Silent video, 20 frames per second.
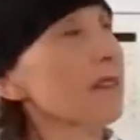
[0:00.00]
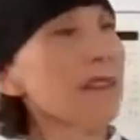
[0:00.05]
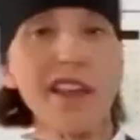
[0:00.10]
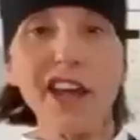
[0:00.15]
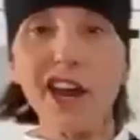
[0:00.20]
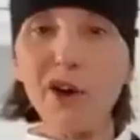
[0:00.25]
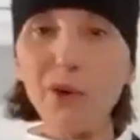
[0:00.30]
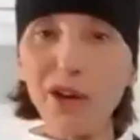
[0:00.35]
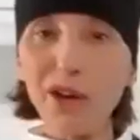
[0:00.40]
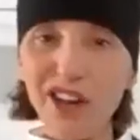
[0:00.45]

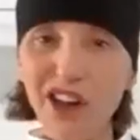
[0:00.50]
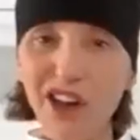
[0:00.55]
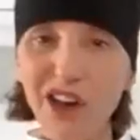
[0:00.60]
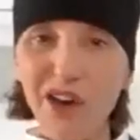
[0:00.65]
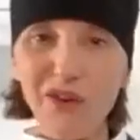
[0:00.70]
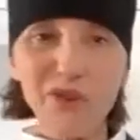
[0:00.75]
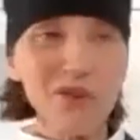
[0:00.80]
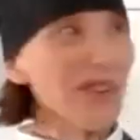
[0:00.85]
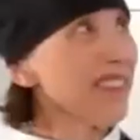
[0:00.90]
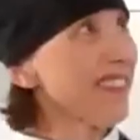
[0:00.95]
There we
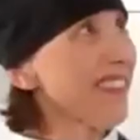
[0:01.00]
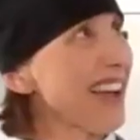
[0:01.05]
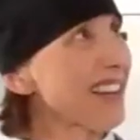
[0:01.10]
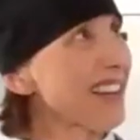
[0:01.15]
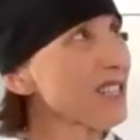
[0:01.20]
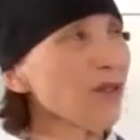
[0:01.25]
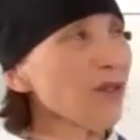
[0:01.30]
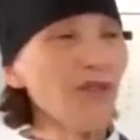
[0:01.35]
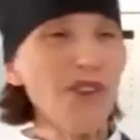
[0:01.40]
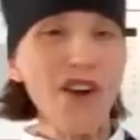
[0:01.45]
go,
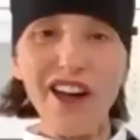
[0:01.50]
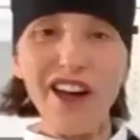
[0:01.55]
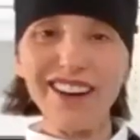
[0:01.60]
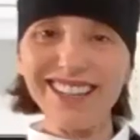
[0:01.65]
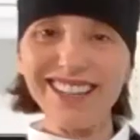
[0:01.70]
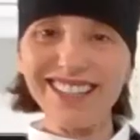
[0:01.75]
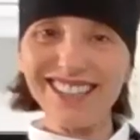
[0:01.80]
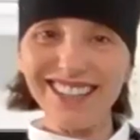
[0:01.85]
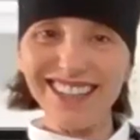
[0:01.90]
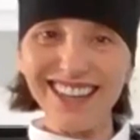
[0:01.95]
that's fun,
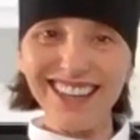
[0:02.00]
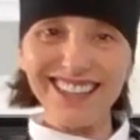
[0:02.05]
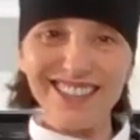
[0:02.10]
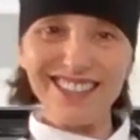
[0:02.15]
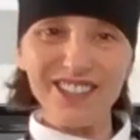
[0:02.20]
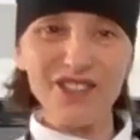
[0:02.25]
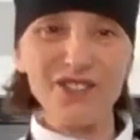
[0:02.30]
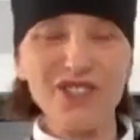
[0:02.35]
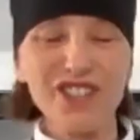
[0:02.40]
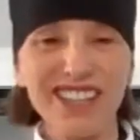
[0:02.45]
isn't it?
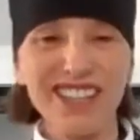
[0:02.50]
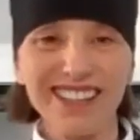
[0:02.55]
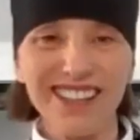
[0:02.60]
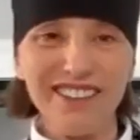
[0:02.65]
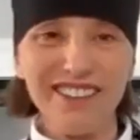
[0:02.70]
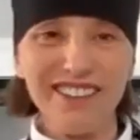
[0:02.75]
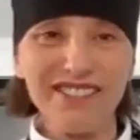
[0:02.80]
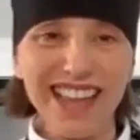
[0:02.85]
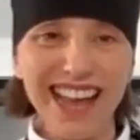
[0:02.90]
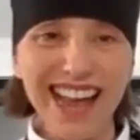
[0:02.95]
Don't you
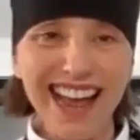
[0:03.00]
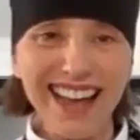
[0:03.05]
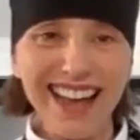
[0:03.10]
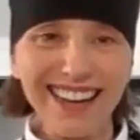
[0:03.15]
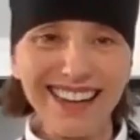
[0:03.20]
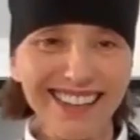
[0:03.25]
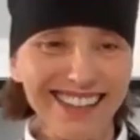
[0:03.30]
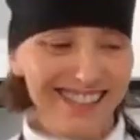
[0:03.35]
love that?